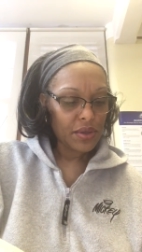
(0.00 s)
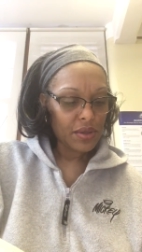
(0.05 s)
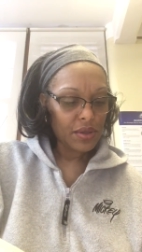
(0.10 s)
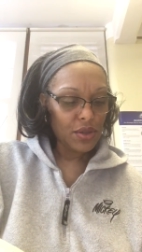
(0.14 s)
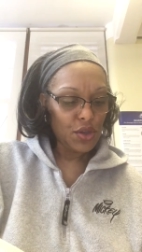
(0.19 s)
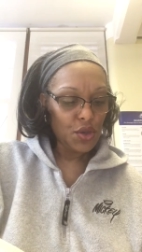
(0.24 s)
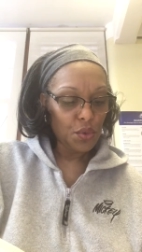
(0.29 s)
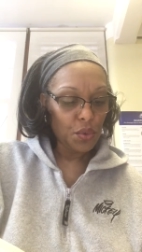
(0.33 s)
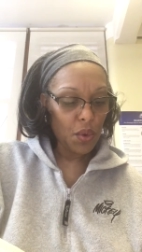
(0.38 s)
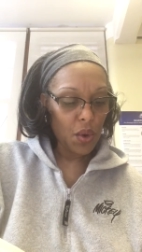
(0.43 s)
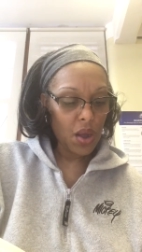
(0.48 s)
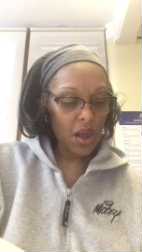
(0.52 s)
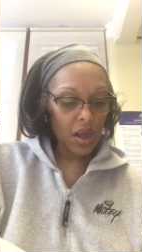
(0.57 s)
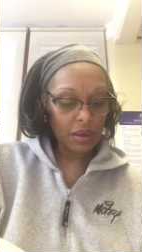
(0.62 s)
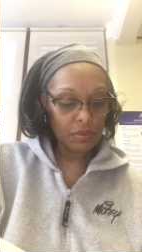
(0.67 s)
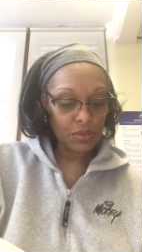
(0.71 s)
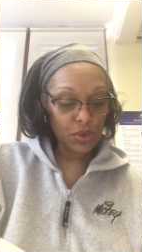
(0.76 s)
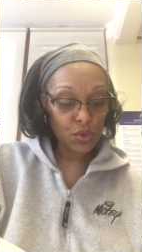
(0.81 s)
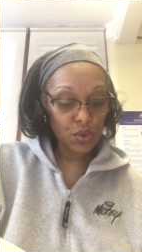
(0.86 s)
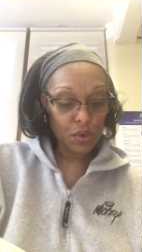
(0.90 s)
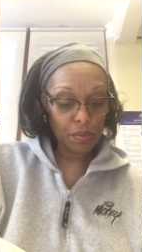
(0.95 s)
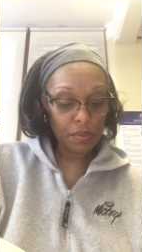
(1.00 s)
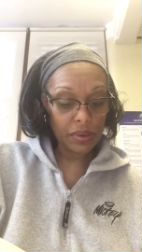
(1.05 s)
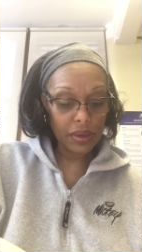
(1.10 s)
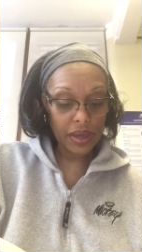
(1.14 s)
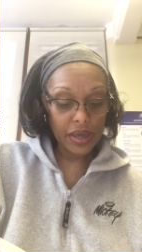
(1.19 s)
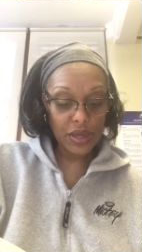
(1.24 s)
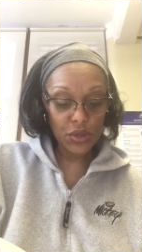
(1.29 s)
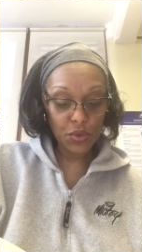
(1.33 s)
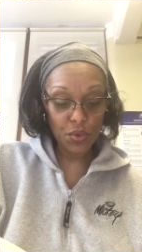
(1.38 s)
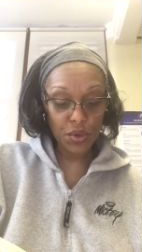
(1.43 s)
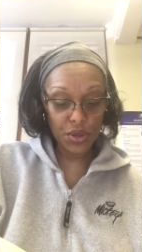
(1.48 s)
You will come to a
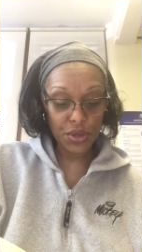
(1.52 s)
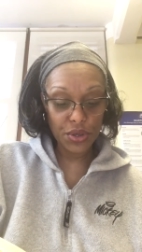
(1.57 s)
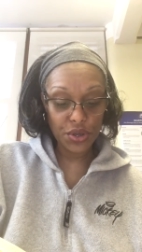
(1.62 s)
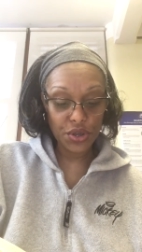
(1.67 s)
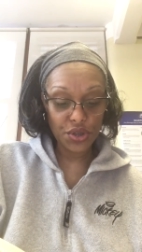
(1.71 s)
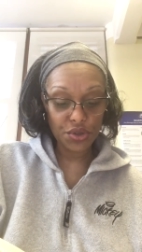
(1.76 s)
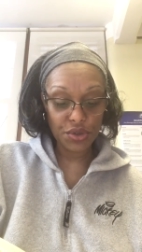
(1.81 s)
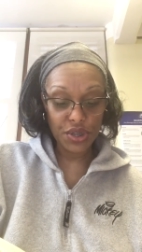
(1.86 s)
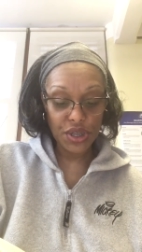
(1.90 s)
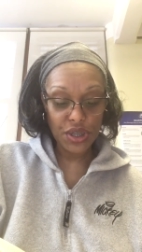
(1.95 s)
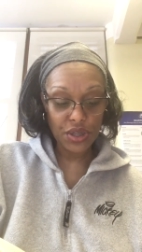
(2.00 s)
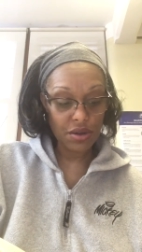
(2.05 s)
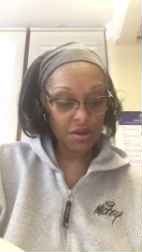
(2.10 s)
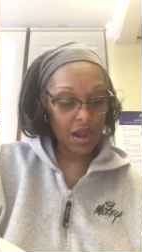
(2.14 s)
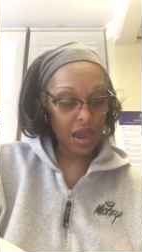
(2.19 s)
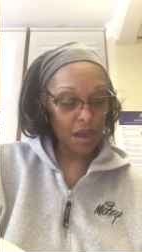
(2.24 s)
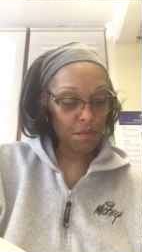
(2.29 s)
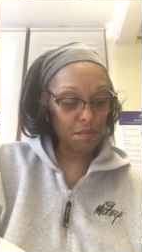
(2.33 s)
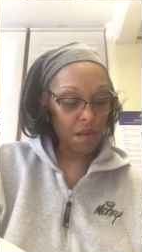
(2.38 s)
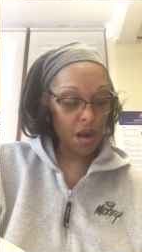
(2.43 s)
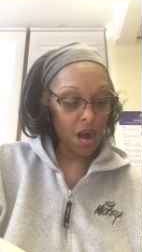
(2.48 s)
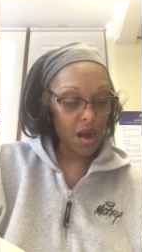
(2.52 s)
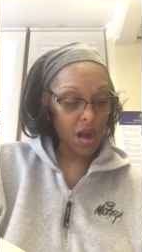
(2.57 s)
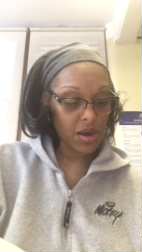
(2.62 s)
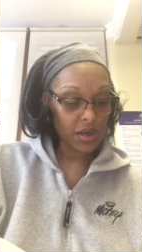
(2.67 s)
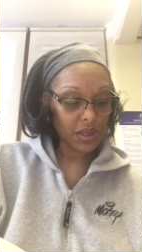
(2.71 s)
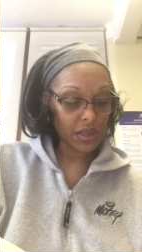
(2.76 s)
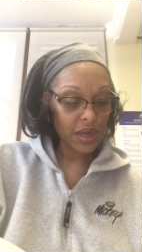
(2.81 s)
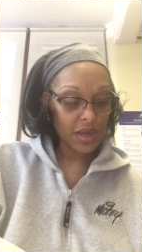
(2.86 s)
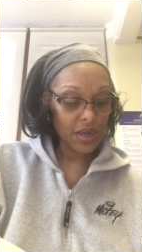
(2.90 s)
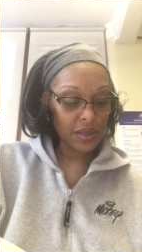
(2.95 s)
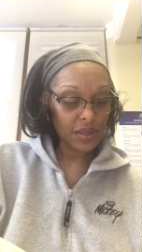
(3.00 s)
place where the streets are not marked